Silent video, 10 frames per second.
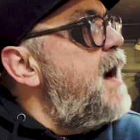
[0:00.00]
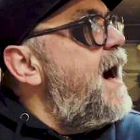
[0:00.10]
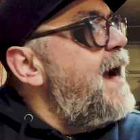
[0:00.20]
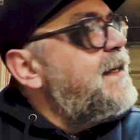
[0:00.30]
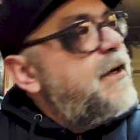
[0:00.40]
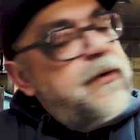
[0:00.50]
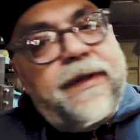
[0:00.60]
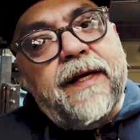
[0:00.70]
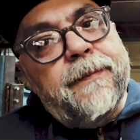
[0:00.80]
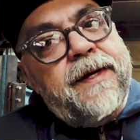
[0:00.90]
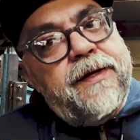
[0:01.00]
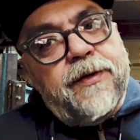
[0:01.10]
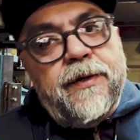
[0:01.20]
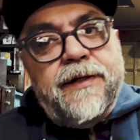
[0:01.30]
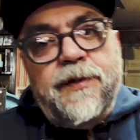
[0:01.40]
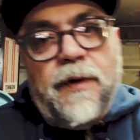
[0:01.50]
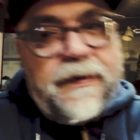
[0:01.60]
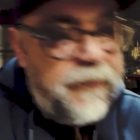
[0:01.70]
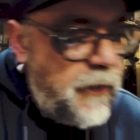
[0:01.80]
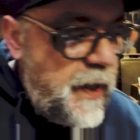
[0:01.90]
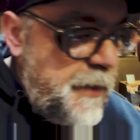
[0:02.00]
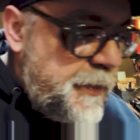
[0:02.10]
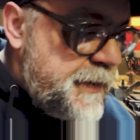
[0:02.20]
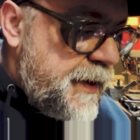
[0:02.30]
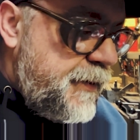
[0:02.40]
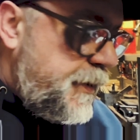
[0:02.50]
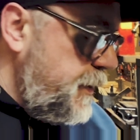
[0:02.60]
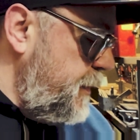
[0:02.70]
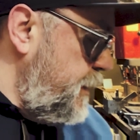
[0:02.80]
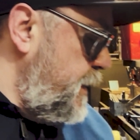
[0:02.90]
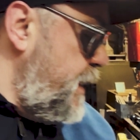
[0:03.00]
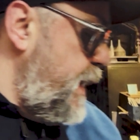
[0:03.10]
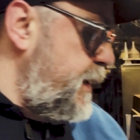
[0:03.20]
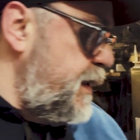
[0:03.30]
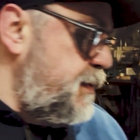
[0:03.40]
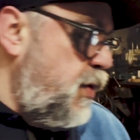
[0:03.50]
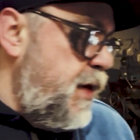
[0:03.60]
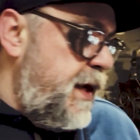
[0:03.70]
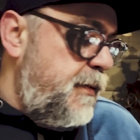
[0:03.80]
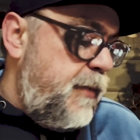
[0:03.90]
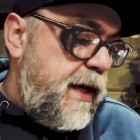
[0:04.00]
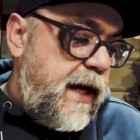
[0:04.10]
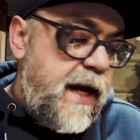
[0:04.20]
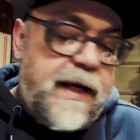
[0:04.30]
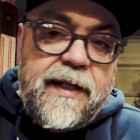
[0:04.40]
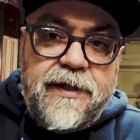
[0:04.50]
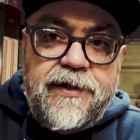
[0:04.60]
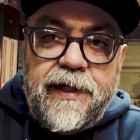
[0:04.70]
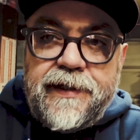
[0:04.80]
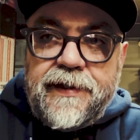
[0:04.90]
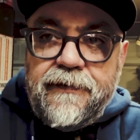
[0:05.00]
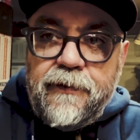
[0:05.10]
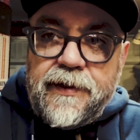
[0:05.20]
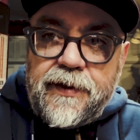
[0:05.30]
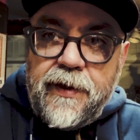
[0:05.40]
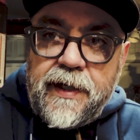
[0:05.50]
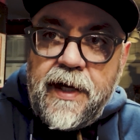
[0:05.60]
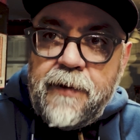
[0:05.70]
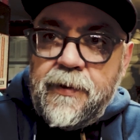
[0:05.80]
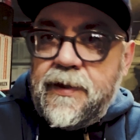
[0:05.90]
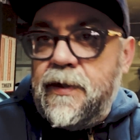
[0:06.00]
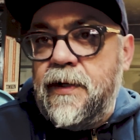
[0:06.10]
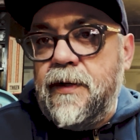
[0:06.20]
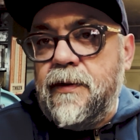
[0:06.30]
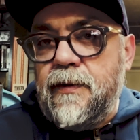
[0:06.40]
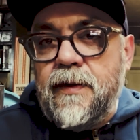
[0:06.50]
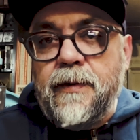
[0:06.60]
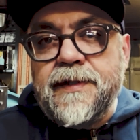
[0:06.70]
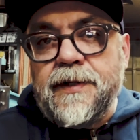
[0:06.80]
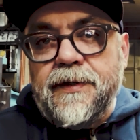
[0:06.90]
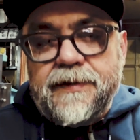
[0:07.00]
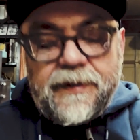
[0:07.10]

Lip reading: I don't think I'm going to do a 24-hour soak at this point. We kind of get the gist of what's going on with the results